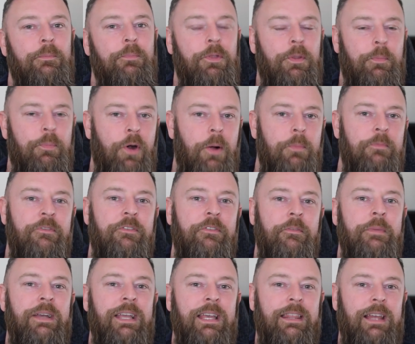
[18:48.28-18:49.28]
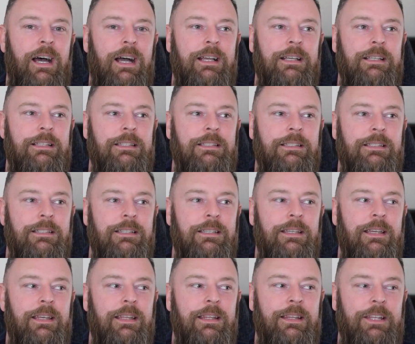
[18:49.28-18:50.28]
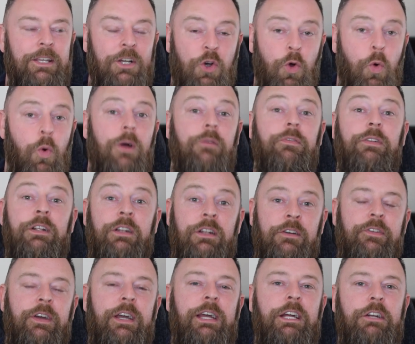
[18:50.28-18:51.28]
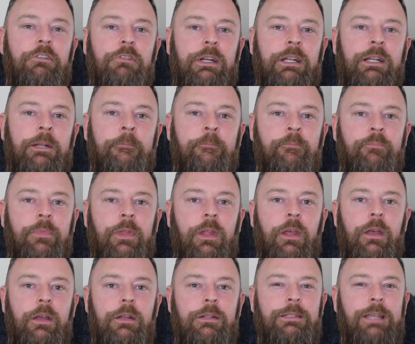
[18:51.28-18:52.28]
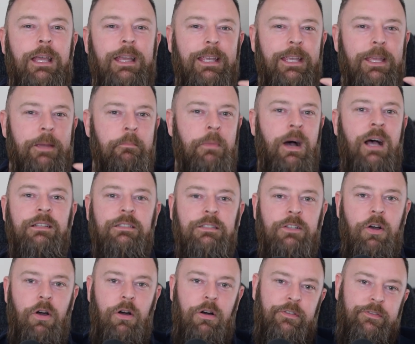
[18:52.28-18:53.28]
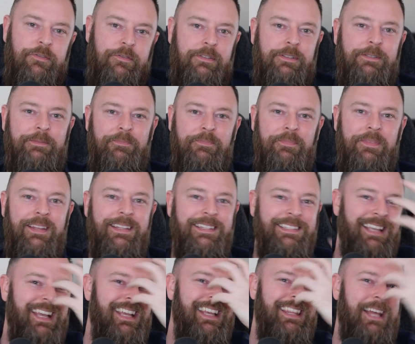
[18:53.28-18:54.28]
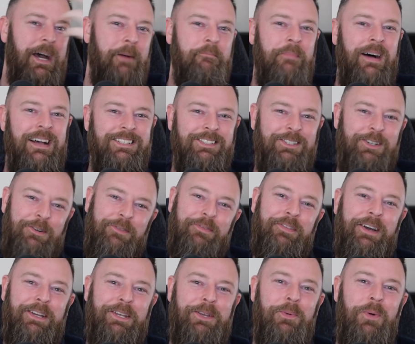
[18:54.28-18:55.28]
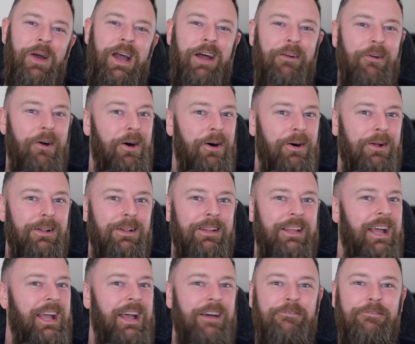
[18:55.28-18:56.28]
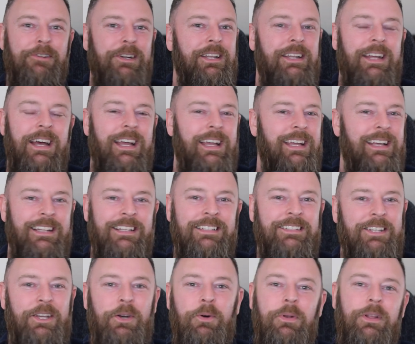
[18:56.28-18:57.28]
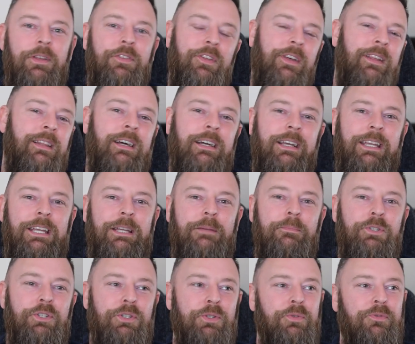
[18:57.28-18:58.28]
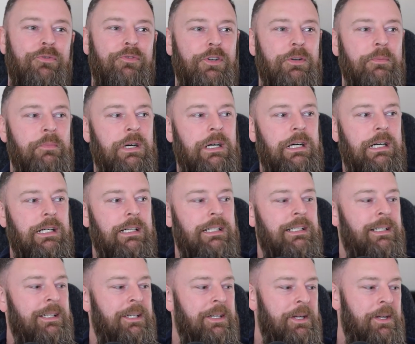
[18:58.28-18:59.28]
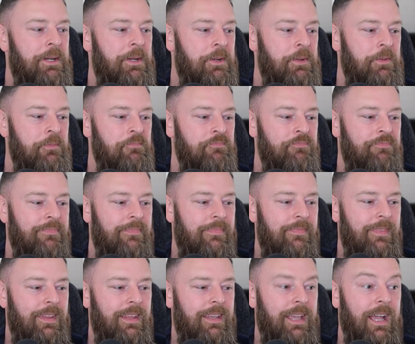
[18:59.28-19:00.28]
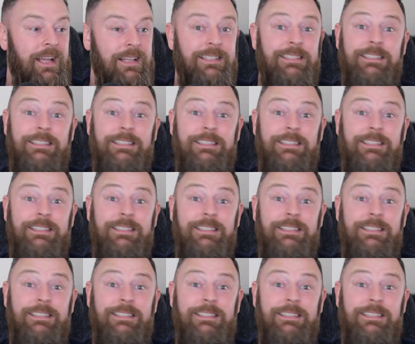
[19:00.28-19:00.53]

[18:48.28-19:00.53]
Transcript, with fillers: But the problem for me, that is the equivalent of hearing, take your mask off. Take that mask off that you wear all day, every day, and it's the only thing that keeps you from uh, getting